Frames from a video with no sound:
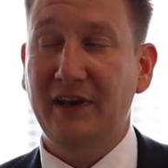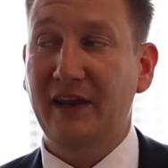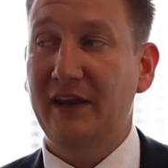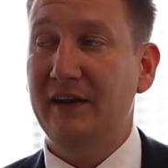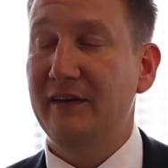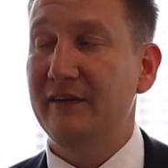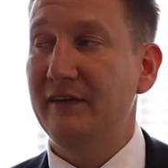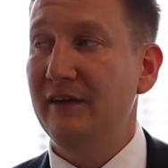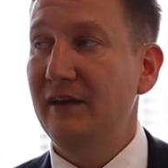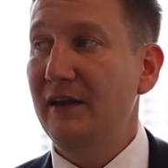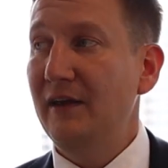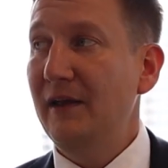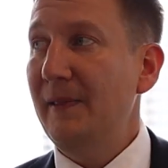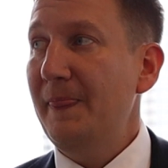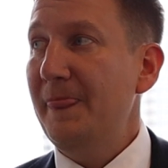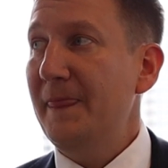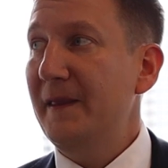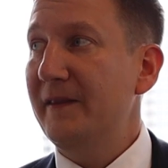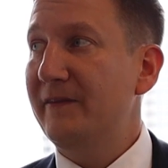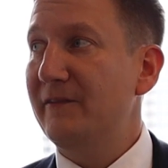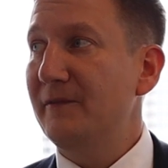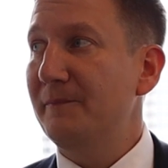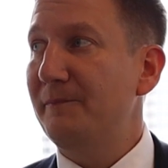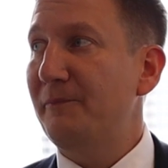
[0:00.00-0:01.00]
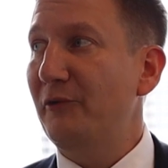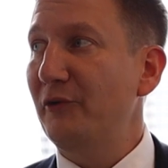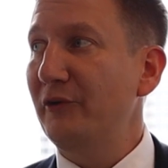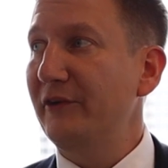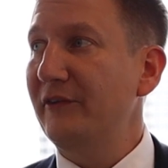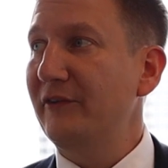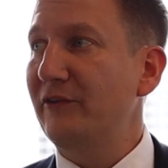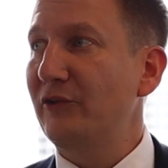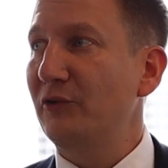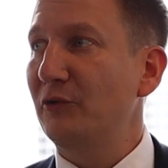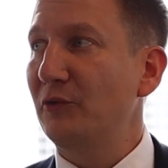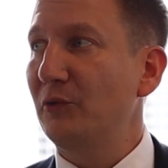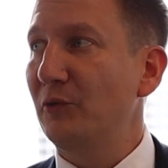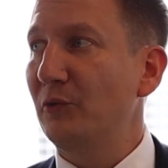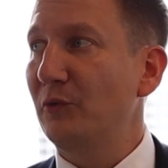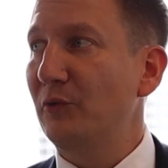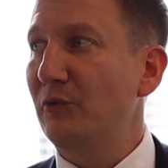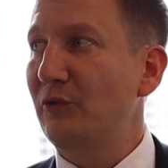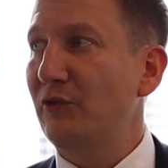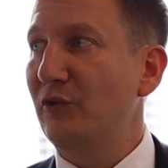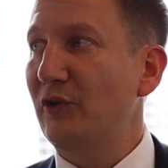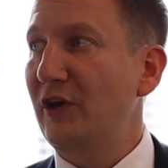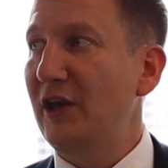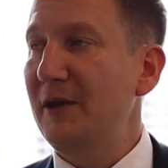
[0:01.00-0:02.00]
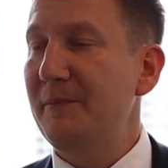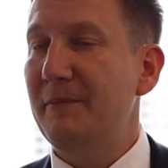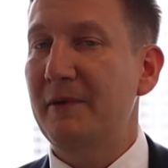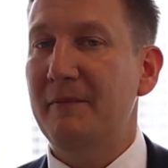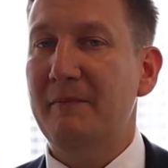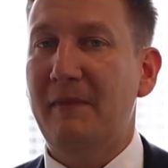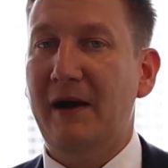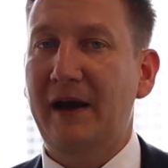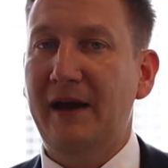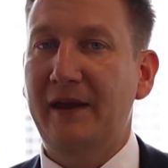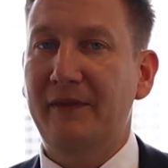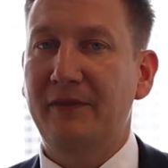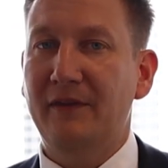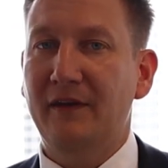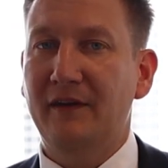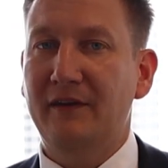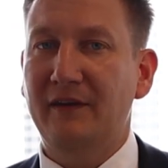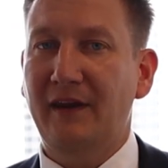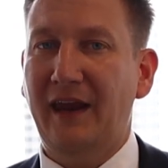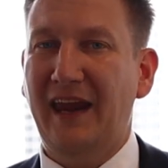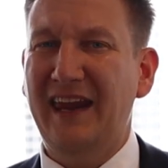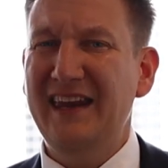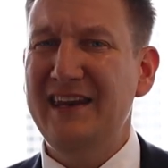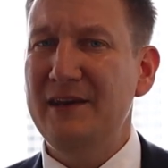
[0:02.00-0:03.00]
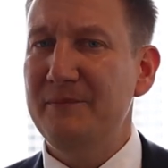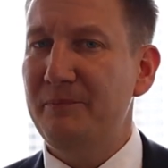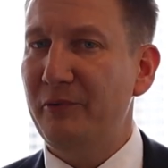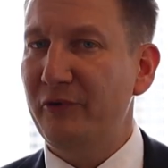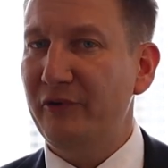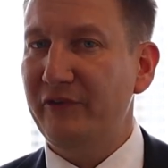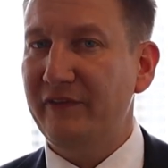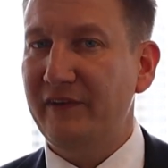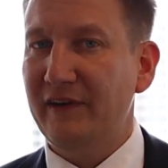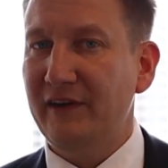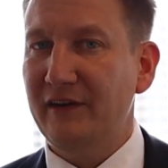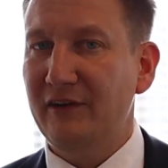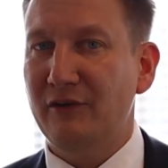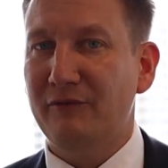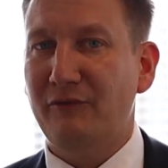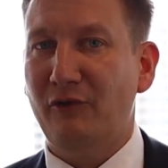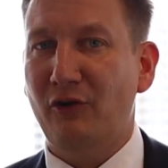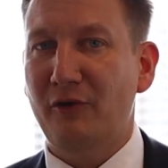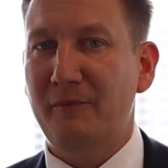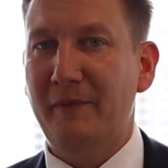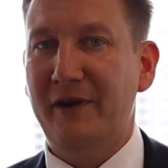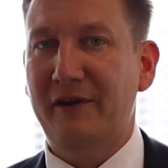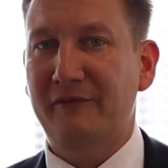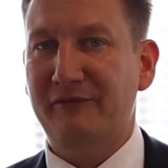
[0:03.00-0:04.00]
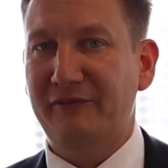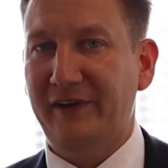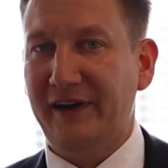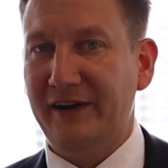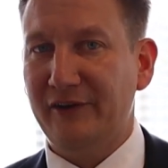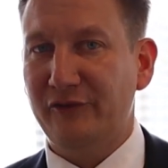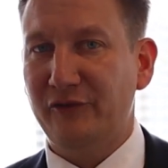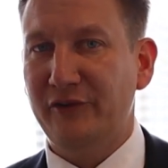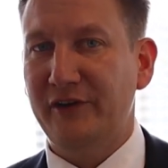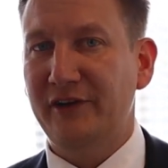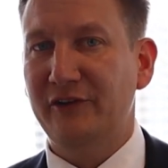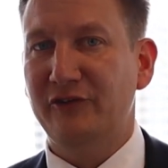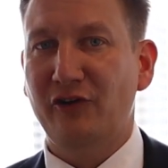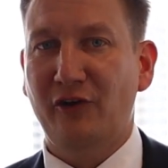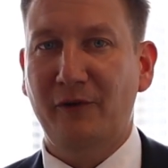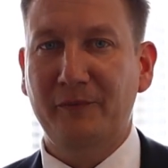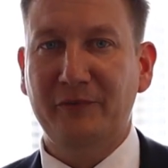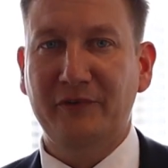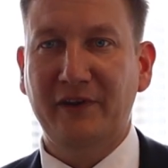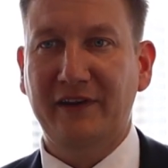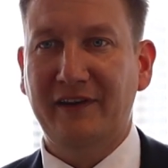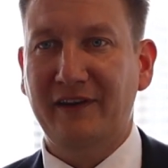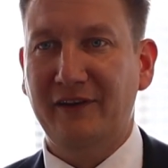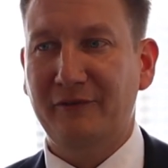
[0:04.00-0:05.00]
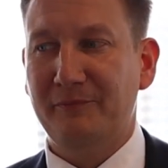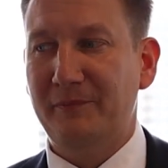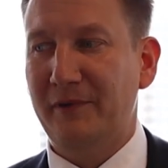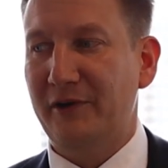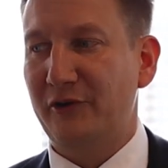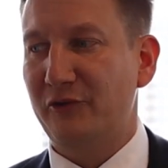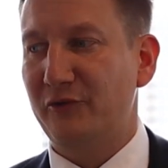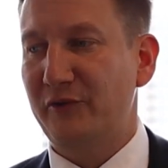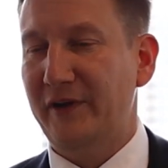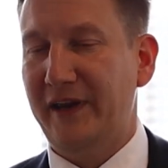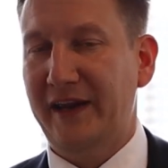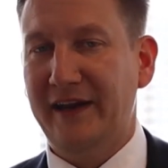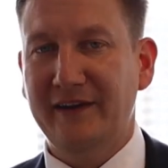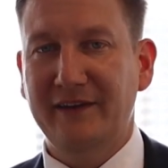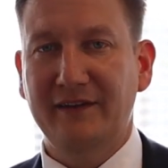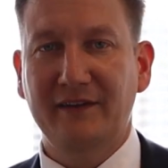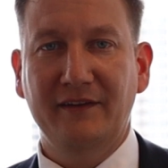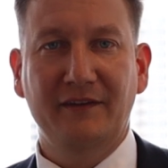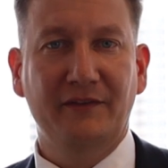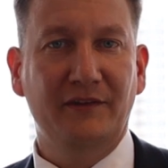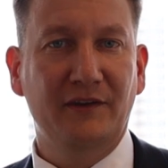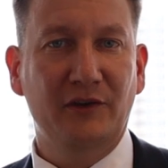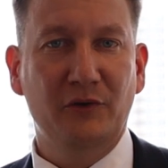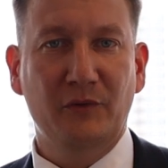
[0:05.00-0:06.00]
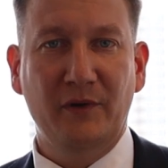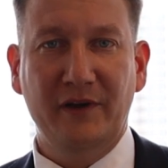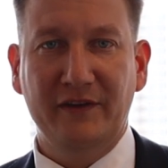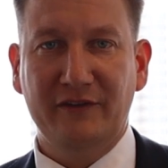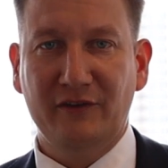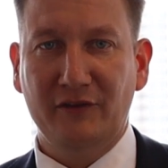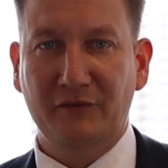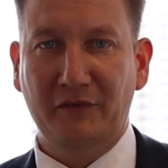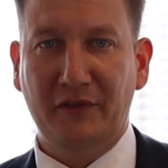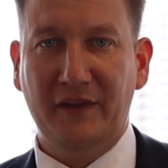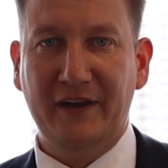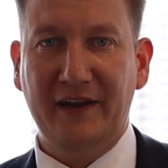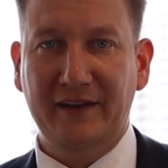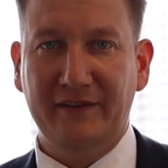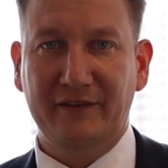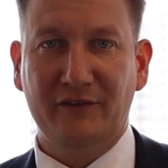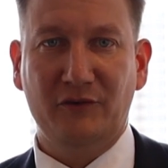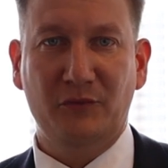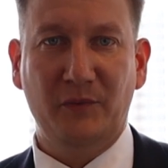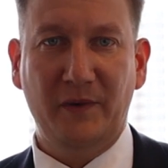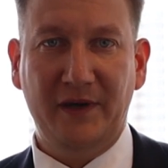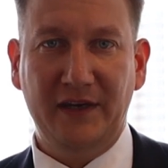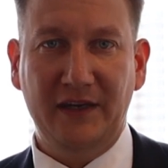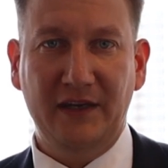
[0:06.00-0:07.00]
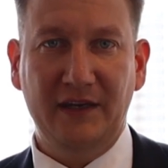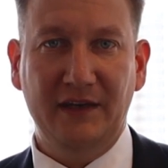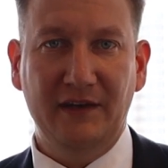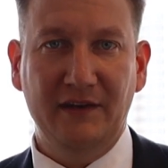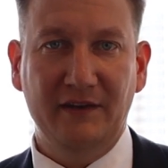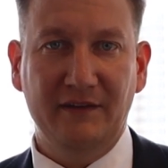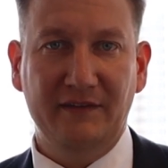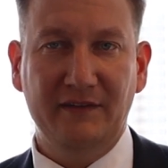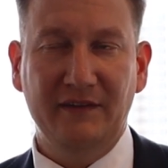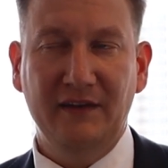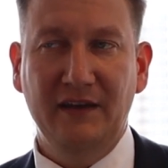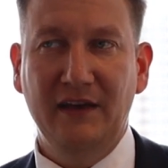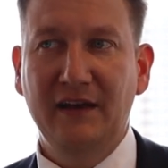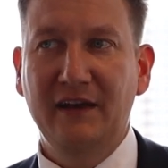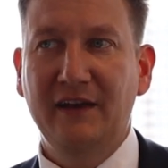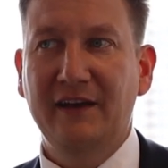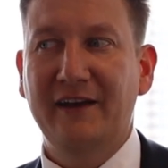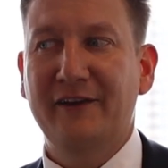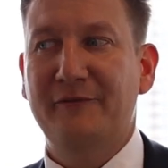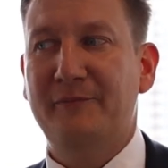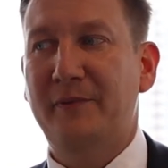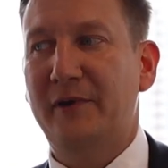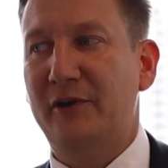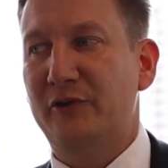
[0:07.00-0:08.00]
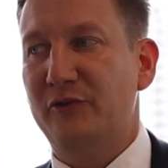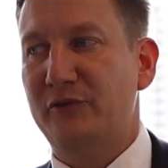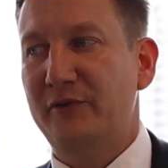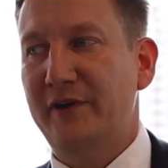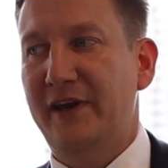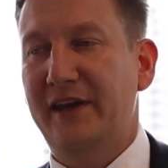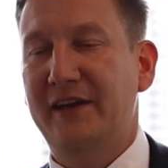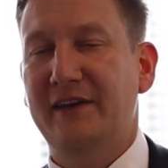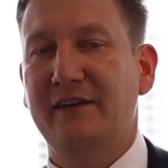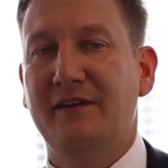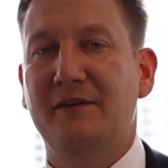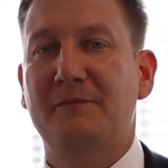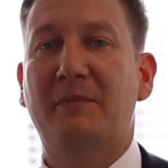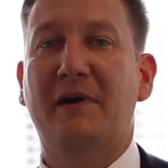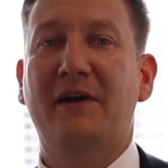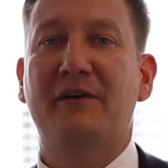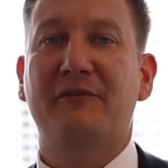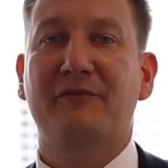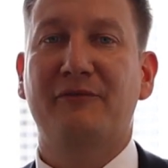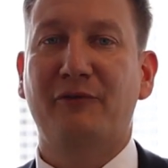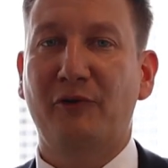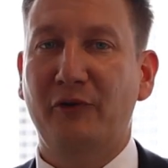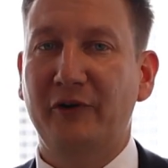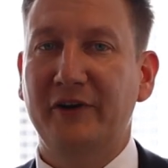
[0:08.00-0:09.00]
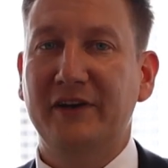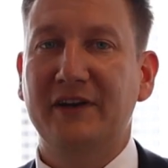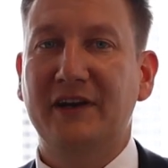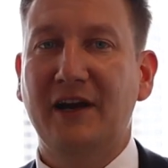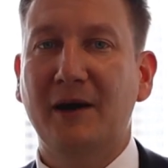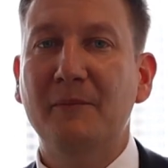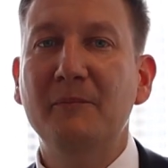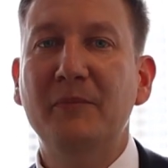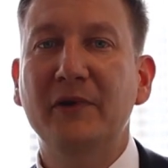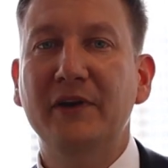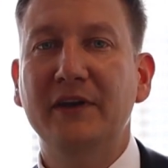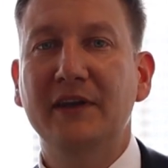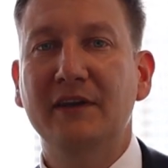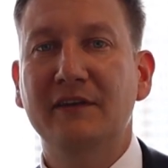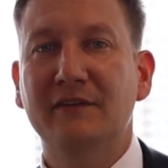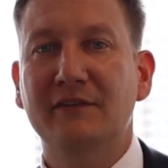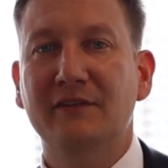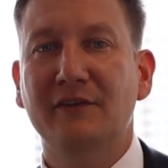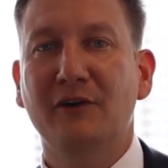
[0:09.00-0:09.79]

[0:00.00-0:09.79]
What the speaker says: And it's important to keep in mind that 80% of all manufacturing jobs that have been created in the US over the last 20 years have been created by foreign companies.